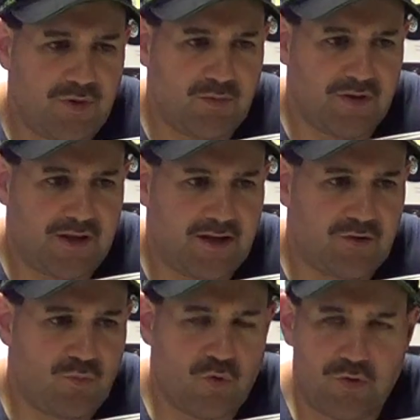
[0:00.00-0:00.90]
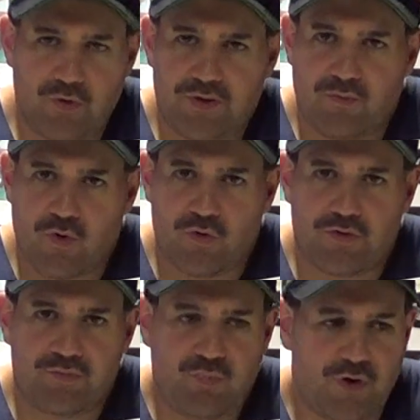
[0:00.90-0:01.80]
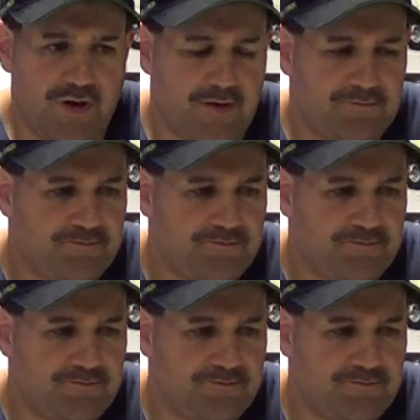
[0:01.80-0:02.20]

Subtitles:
be able to handle more of what the motor's putting.